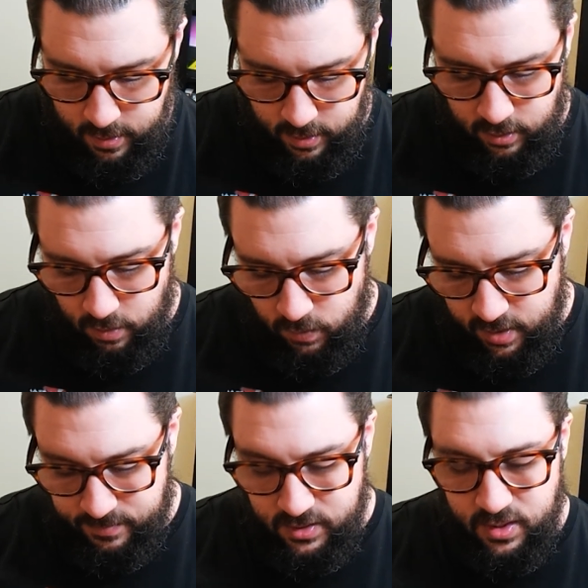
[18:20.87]
And you know what?
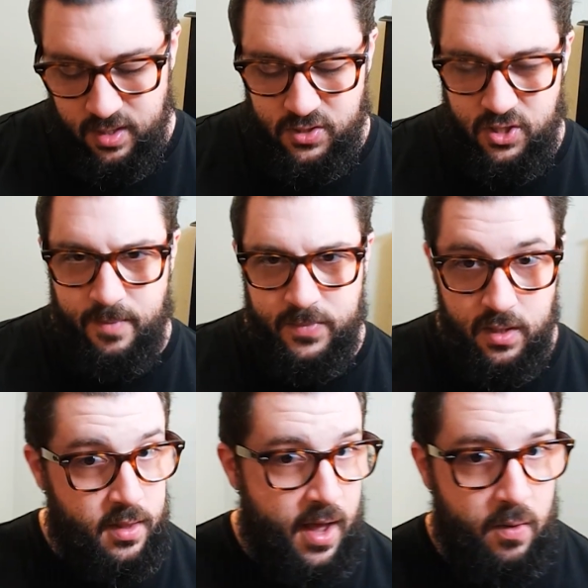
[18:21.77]
I'm just going to jump to
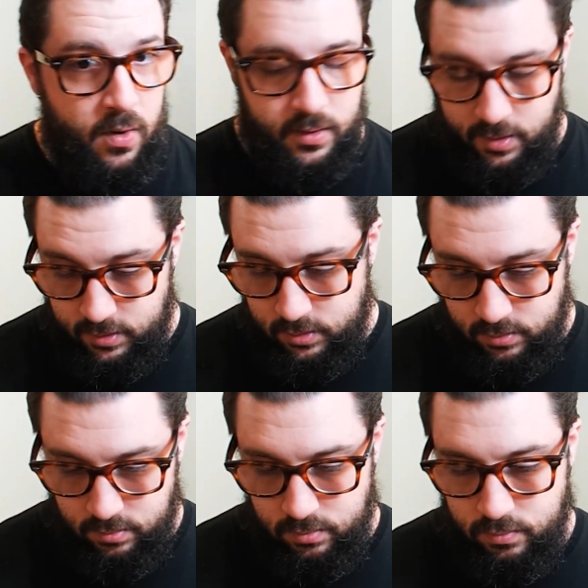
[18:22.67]
that one
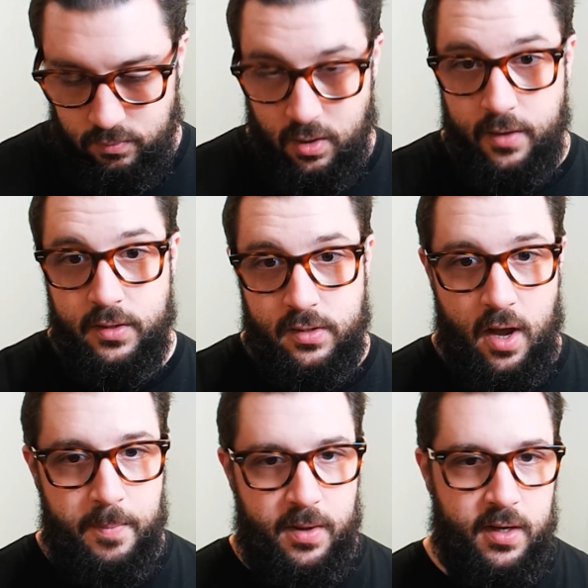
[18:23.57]
because we're on the
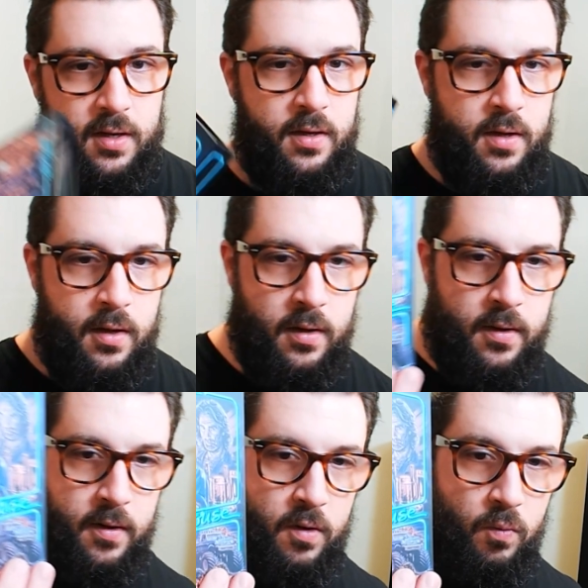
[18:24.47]
topic.
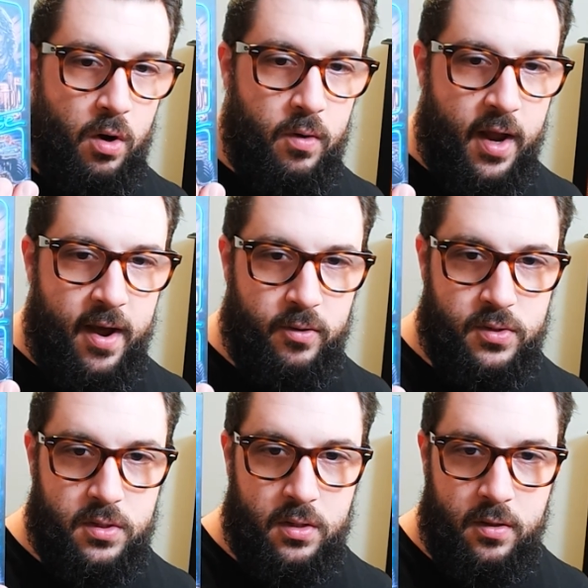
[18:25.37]

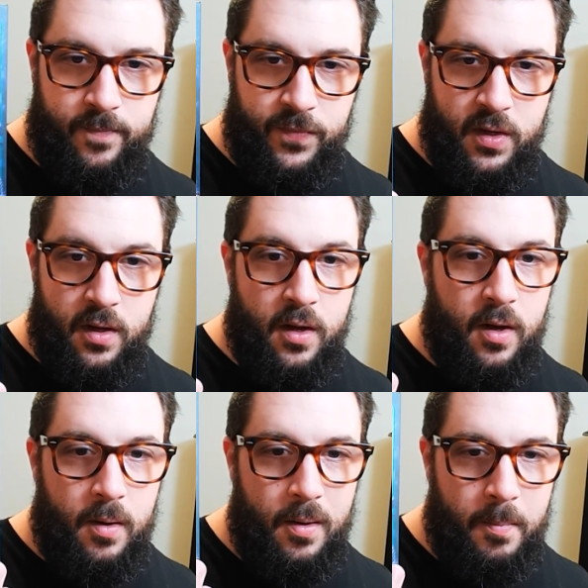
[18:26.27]
Roadhouse.
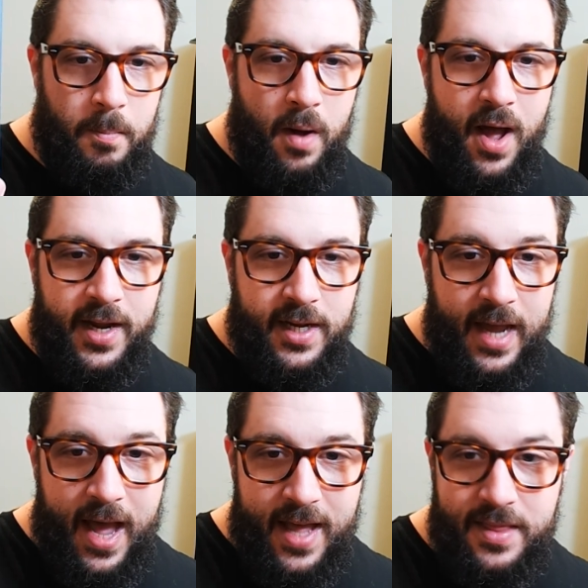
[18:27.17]
My
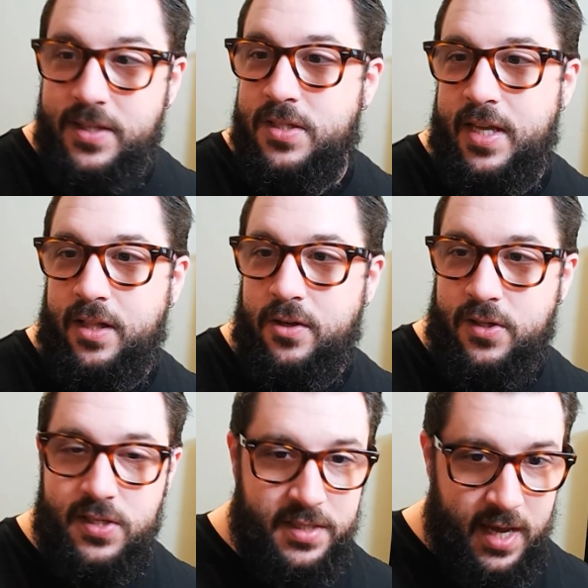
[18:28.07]
God, this thing looks
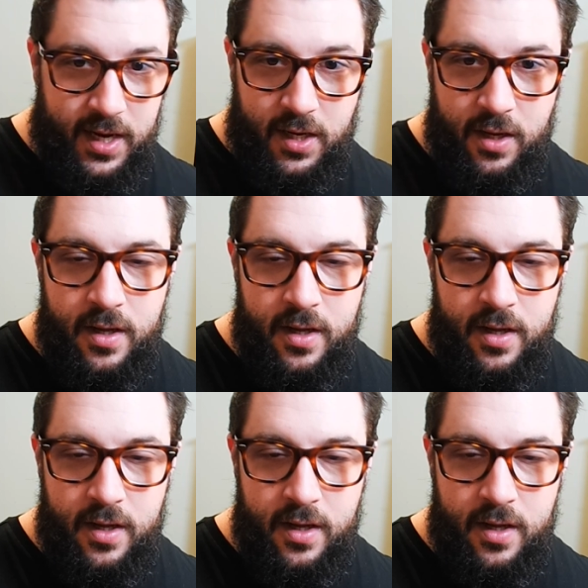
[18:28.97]
sick.